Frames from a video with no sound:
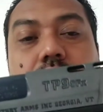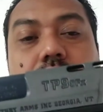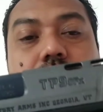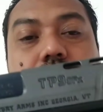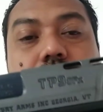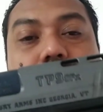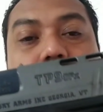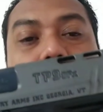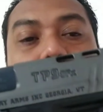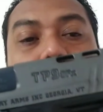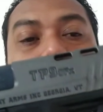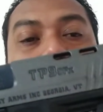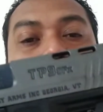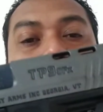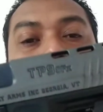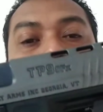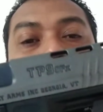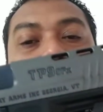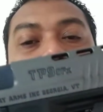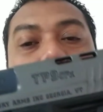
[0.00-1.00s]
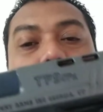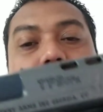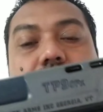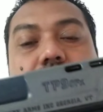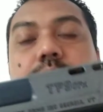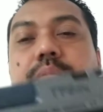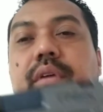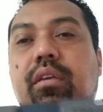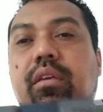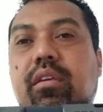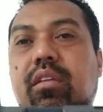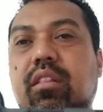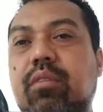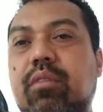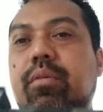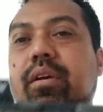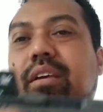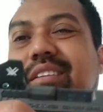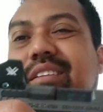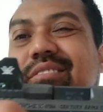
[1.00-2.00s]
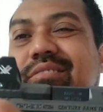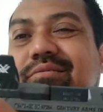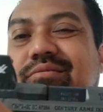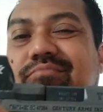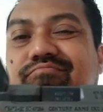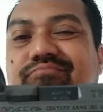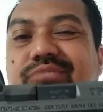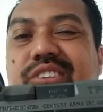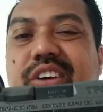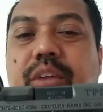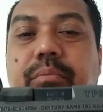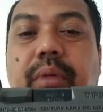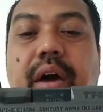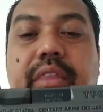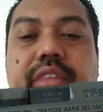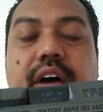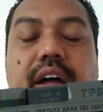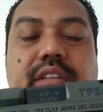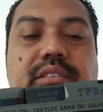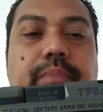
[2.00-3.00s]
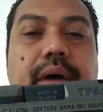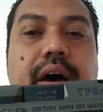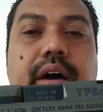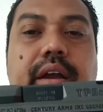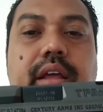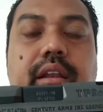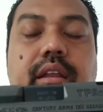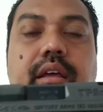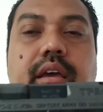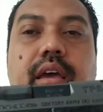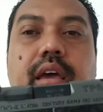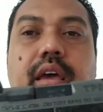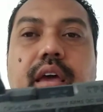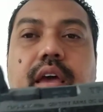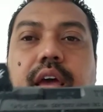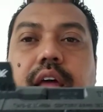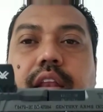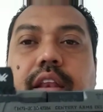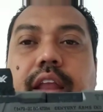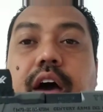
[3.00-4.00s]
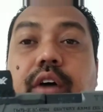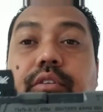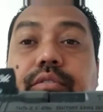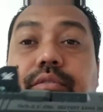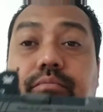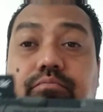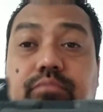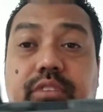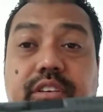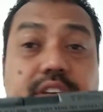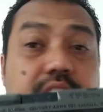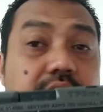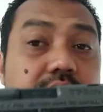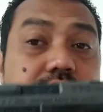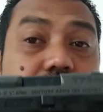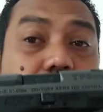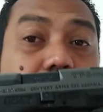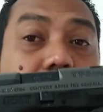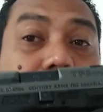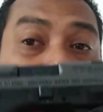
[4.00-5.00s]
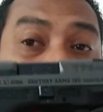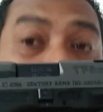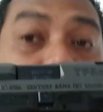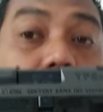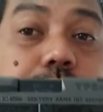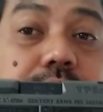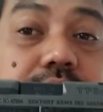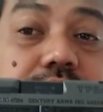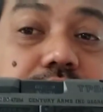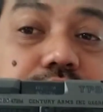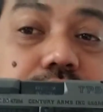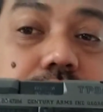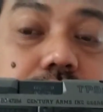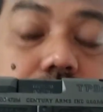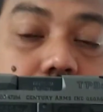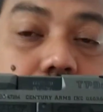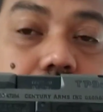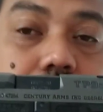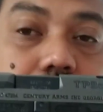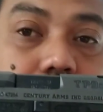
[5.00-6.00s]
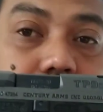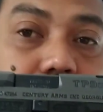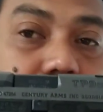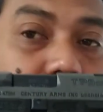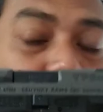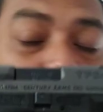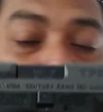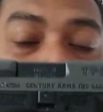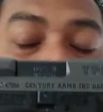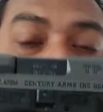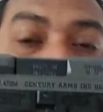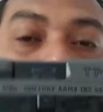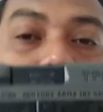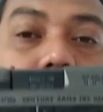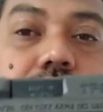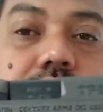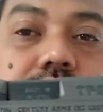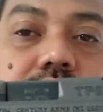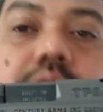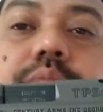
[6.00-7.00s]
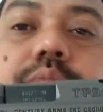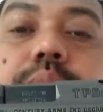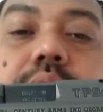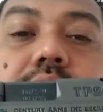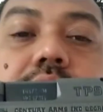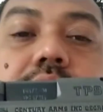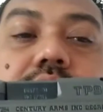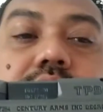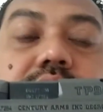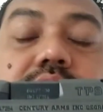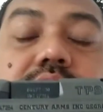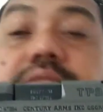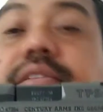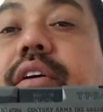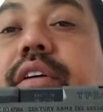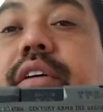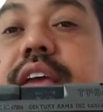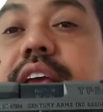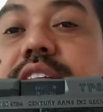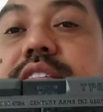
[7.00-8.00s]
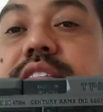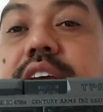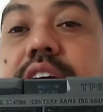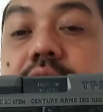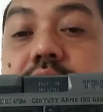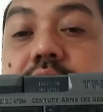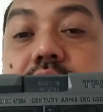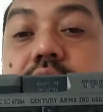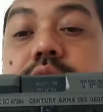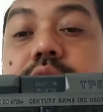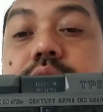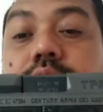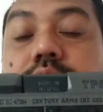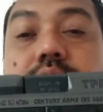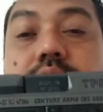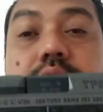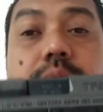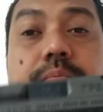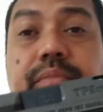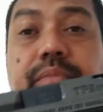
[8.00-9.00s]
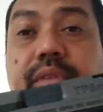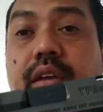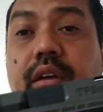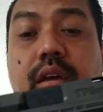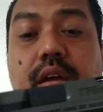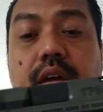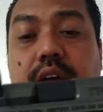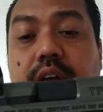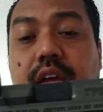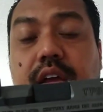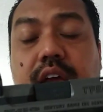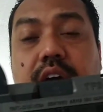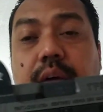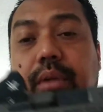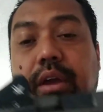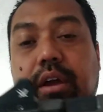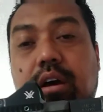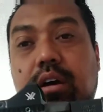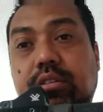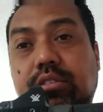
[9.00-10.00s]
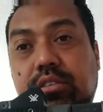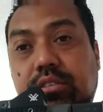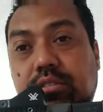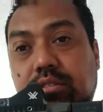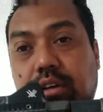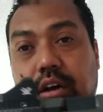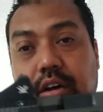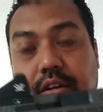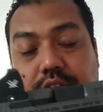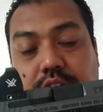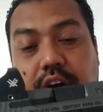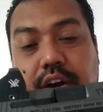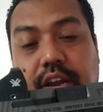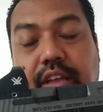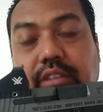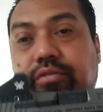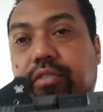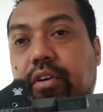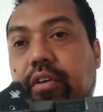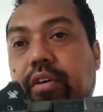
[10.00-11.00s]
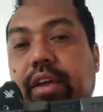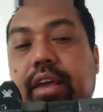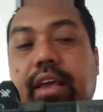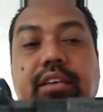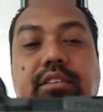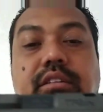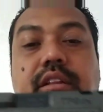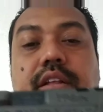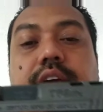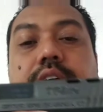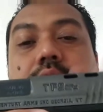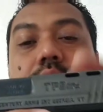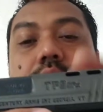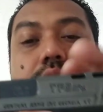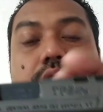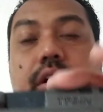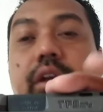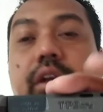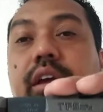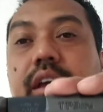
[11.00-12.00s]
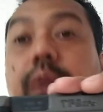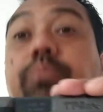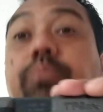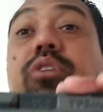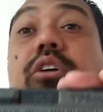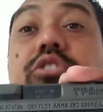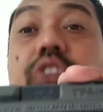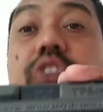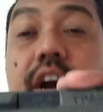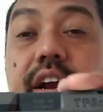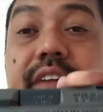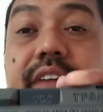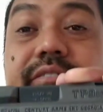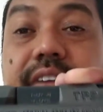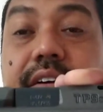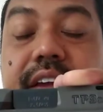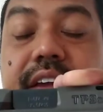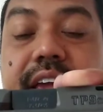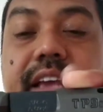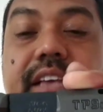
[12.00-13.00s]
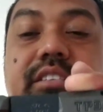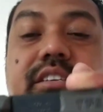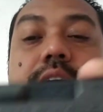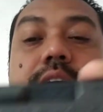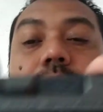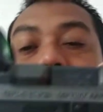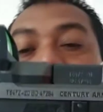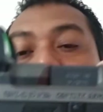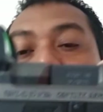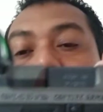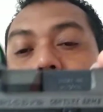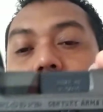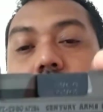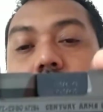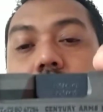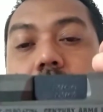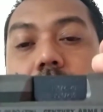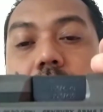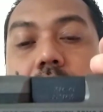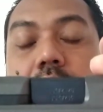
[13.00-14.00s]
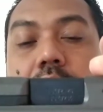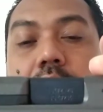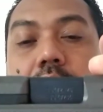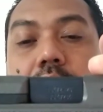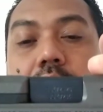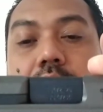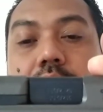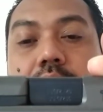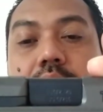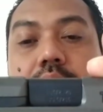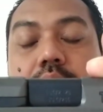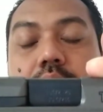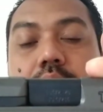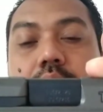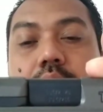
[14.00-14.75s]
So let me tell you my thoughts about it. Now, this gun's great for competitions. A lot of people use it because it's a very easy gun to use. Coming on targets very easily, or it comes on target very easy, and